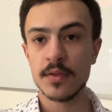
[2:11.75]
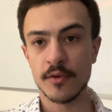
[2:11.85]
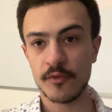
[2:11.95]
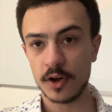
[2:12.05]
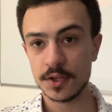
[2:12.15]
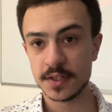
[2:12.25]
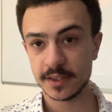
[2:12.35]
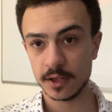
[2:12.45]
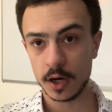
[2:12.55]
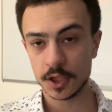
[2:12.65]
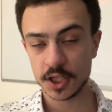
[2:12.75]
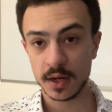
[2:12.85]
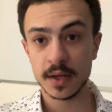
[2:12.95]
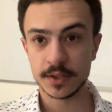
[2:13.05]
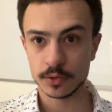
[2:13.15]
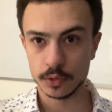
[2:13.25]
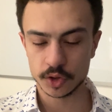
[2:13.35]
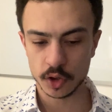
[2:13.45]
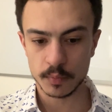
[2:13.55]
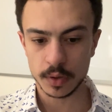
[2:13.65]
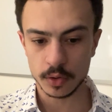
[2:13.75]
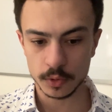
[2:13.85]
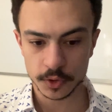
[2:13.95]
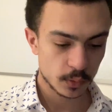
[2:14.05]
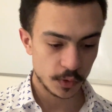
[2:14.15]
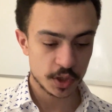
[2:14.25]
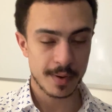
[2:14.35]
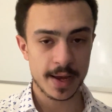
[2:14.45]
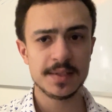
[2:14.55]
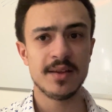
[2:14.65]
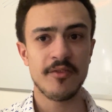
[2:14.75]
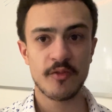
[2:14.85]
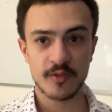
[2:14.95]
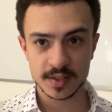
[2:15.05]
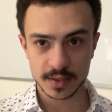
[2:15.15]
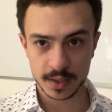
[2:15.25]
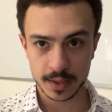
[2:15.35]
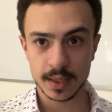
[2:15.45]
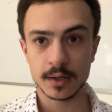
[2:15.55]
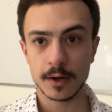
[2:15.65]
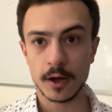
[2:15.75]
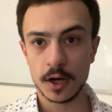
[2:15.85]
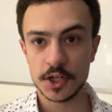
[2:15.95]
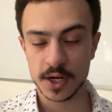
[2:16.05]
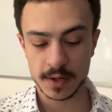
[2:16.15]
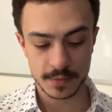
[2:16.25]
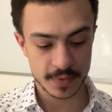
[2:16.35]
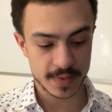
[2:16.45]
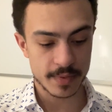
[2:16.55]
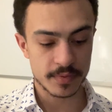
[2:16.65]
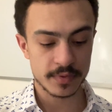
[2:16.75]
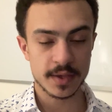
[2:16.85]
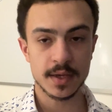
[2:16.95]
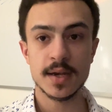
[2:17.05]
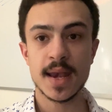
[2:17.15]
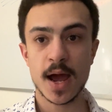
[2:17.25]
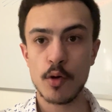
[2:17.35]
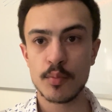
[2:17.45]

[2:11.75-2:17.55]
the font is larger, it's also bold, which makes it physically larger than the now